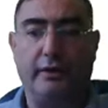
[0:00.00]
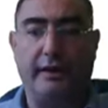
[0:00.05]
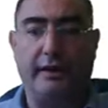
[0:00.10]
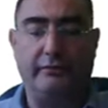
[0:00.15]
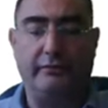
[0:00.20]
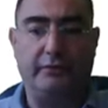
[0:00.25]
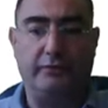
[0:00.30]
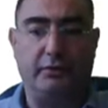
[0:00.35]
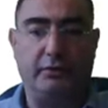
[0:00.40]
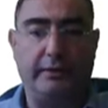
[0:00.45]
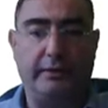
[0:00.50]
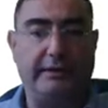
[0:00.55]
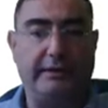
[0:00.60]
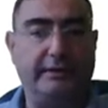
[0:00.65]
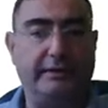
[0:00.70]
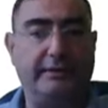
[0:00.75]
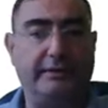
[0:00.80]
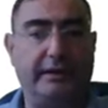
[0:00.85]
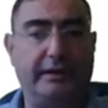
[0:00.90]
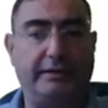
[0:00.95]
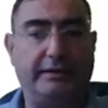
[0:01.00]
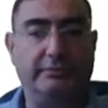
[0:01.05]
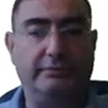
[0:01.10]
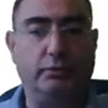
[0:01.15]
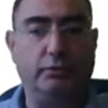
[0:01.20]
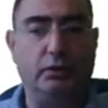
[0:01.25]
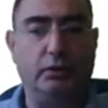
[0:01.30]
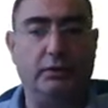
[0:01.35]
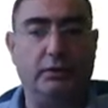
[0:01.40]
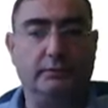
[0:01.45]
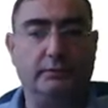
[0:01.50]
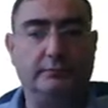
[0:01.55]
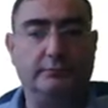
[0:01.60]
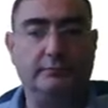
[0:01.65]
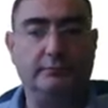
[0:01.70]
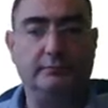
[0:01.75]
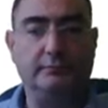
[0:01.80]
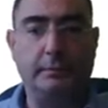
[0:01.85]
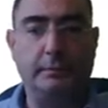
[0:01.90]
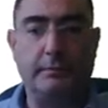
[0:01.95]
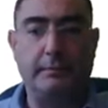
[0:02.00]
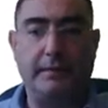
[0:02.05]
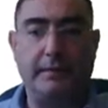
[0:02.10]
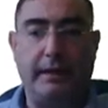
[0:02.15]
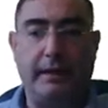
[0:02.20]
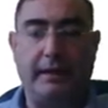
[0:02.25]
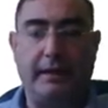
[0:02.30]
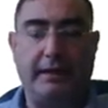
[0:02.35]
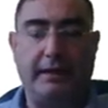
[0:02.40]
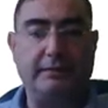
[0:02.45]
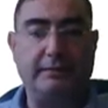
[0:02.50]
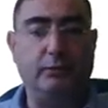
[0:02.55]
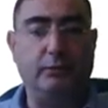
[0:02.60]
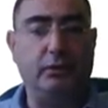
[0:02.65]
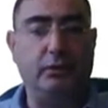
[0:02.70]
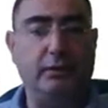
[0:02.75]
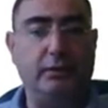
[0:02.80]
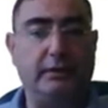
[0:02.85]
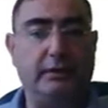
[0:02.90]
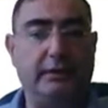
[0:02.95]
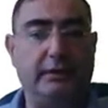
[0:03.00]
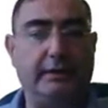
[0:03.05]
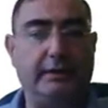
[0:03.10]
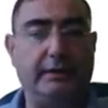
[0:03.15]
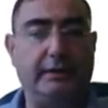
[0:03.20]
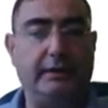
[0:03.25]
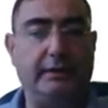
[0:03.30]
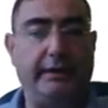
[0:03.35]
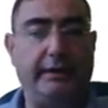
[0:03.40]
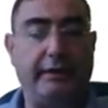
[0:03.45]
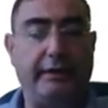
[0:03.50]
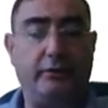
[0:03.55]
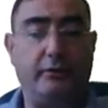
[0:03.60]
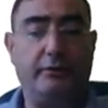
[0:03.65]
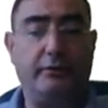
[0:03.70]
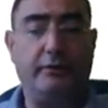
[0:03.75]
after we did a small error.